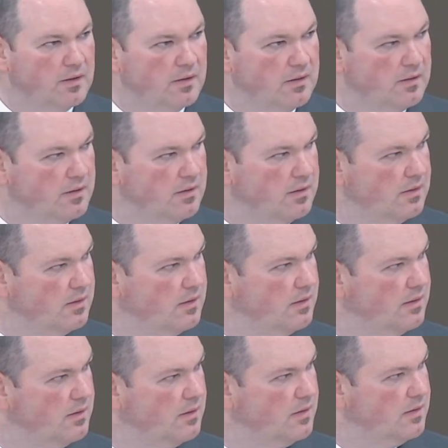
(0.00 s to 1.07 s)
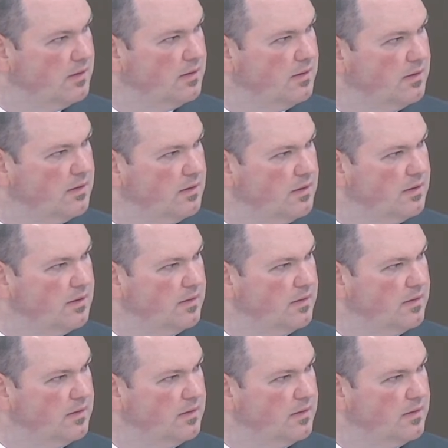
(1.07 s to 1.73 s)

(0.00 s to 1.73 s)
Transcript: Nothing is said.